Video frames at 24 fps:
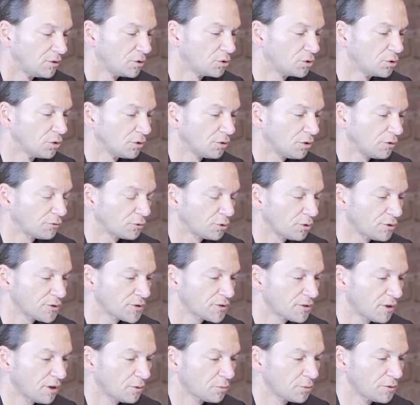You could, of
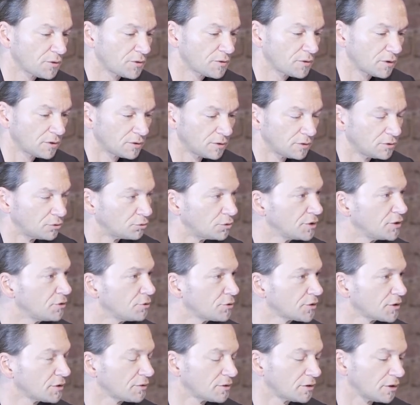course, start with
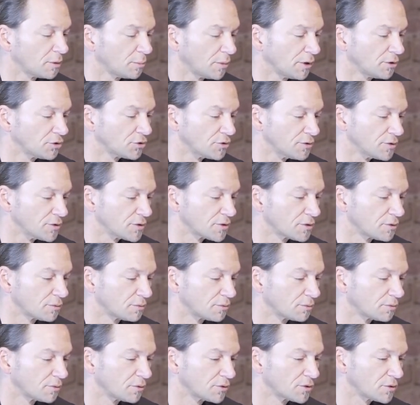reducing the dimensions.
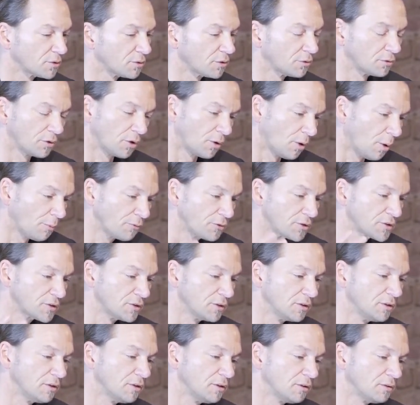So
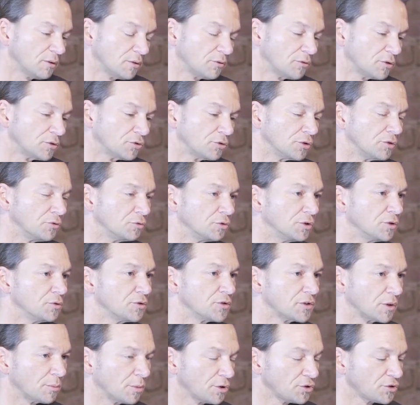obviously, if you
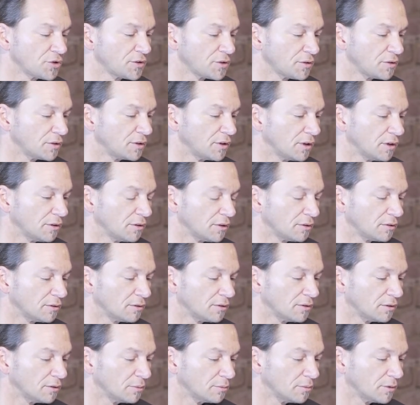reduce dimensions in the
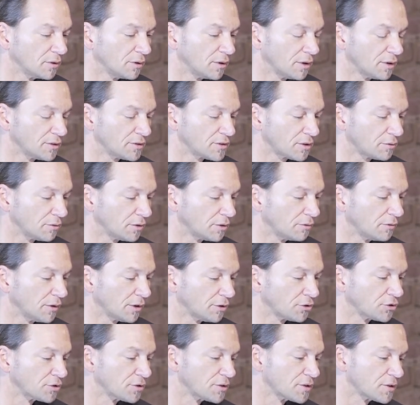data, it has several
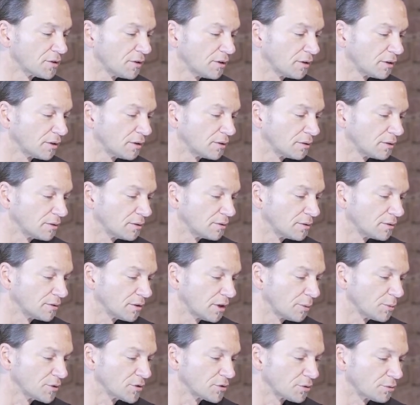advantages, like
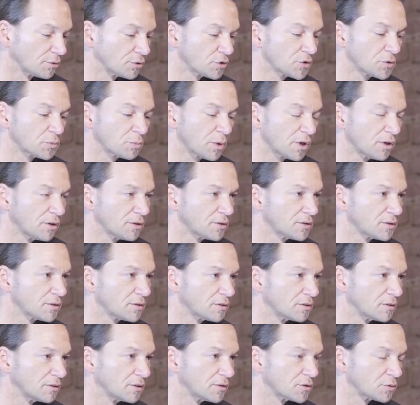time and storage
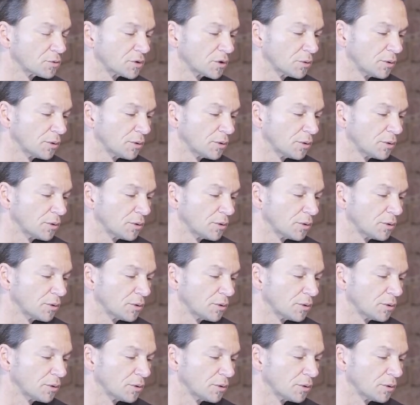space that's